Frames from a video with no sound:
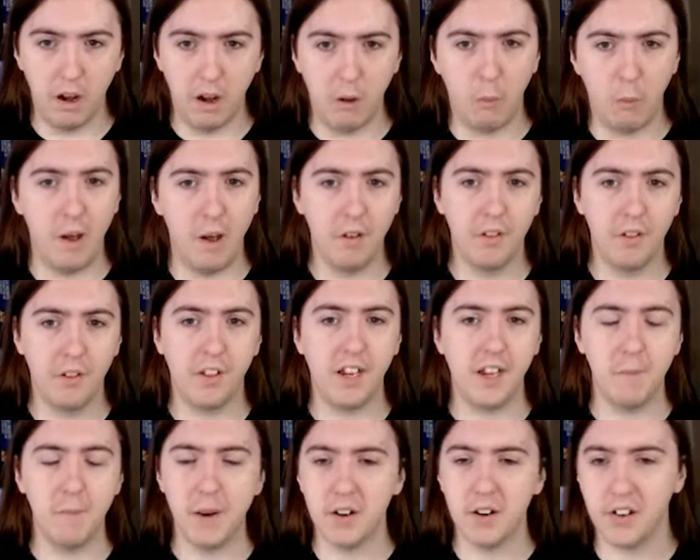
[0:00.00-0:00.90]
wealthy
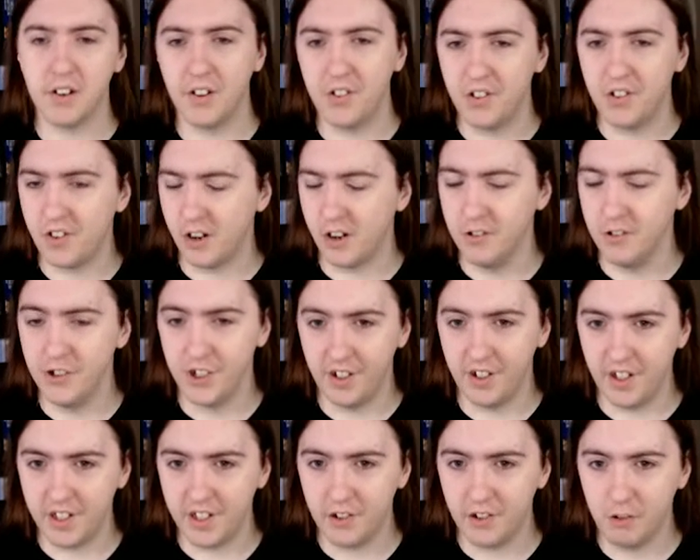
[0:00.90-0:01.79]
American
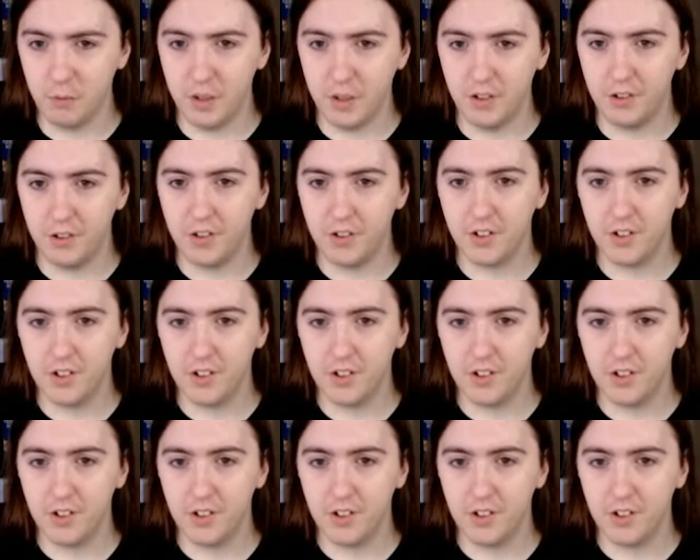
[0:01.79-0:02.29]
socialite almost.